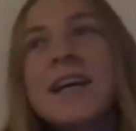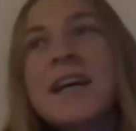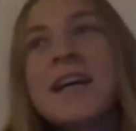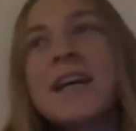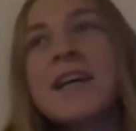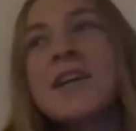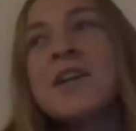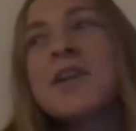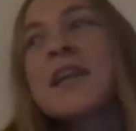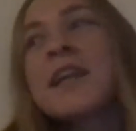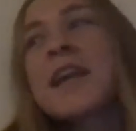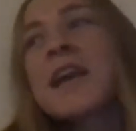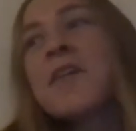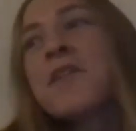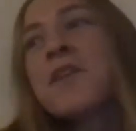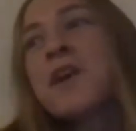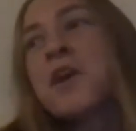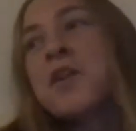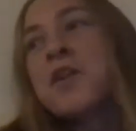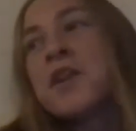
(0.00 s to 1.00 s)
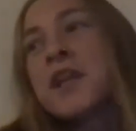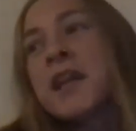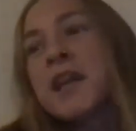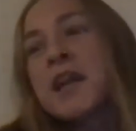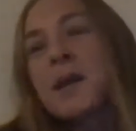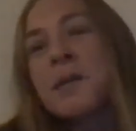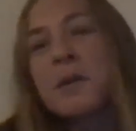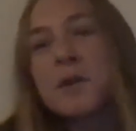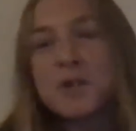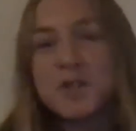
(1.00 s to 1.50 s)
you know, like every all the
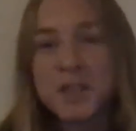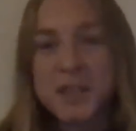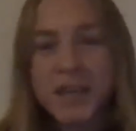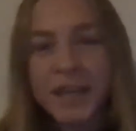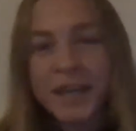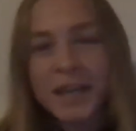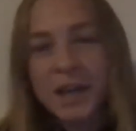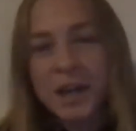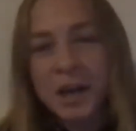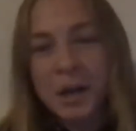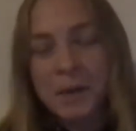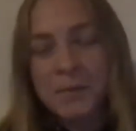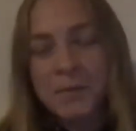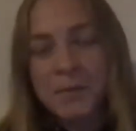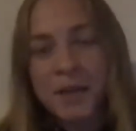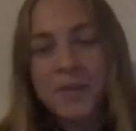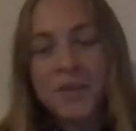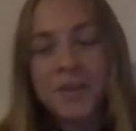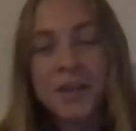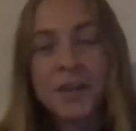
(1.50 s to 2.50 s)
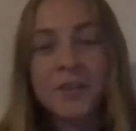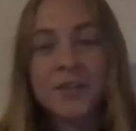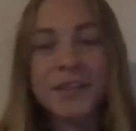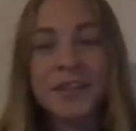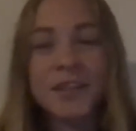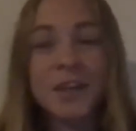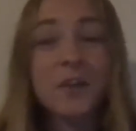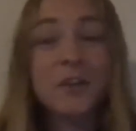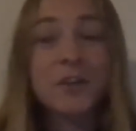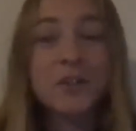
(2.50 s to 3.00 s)
like commotion kind of calmed down that I
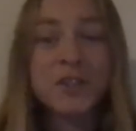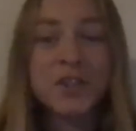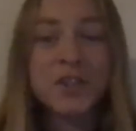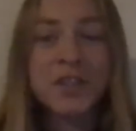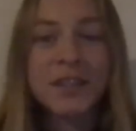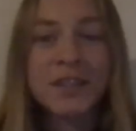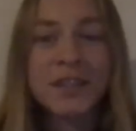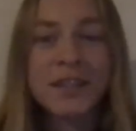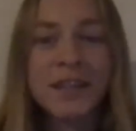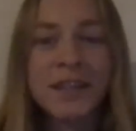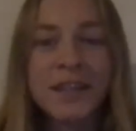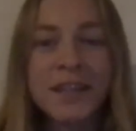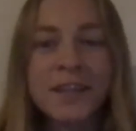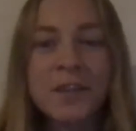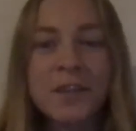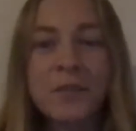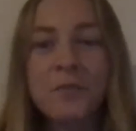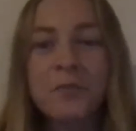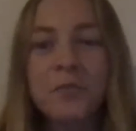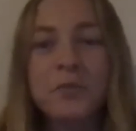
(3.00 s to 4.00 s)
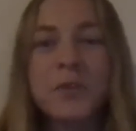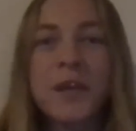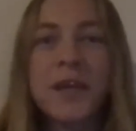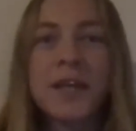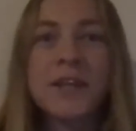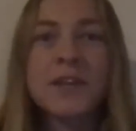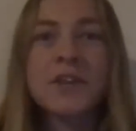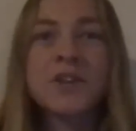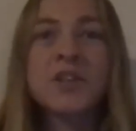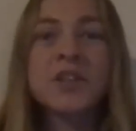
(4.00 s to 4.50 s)
was like, oh shit, like the
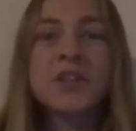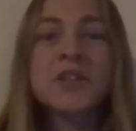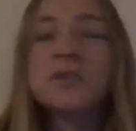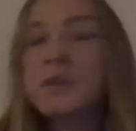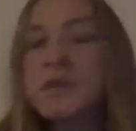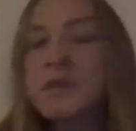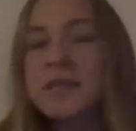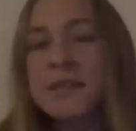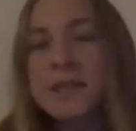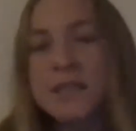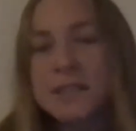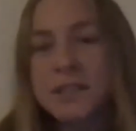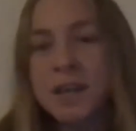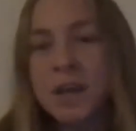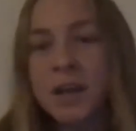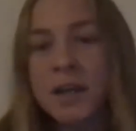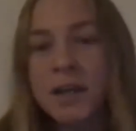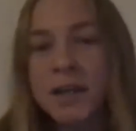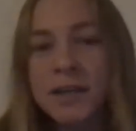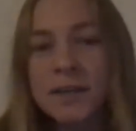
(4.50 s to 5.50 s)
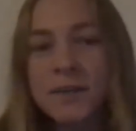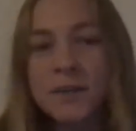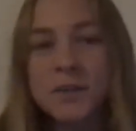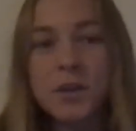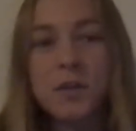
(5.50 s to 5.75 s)
like she's the reason I started.